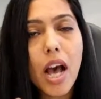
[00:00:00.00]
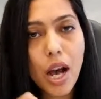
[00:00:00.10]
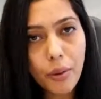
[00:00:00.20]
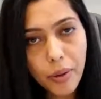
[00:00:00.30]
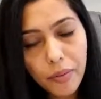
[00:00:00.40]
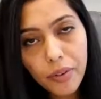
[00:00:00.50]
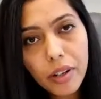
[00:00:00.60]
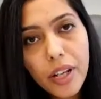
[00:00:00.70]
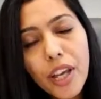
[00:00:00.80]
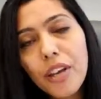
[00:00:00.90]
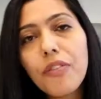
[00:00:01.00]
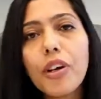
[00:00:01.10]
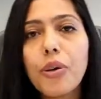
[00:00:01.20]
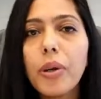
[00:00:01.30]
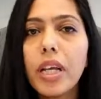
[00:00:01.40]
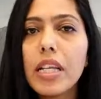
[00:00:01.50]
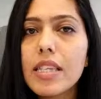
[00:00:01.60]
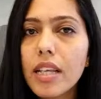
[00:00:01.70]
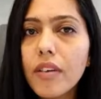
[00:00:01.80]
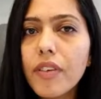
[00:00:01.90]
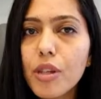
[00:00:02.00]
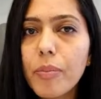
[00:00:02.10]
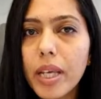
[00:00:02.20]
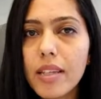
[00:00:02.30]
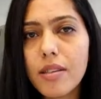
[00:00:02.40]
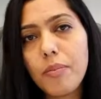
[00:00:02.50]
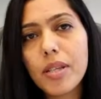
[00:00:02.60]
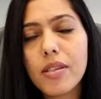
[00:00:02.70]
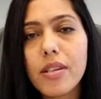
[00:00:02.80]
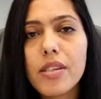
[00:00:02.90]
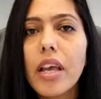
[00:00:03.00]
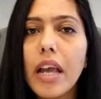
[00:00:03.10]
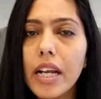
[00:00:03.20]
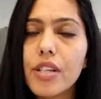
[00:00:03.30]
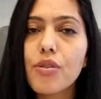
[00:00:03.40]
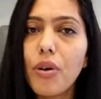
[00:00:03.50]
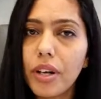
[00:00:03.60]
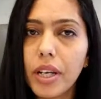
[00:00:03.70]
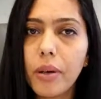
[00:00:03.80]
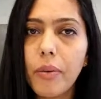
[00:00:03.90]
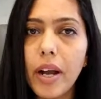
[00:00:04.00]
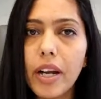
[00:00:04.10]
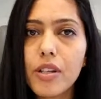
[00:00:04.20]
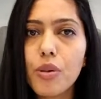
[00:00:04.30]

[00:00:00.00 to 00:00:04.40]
However, if you are doing any service based business, it's not required.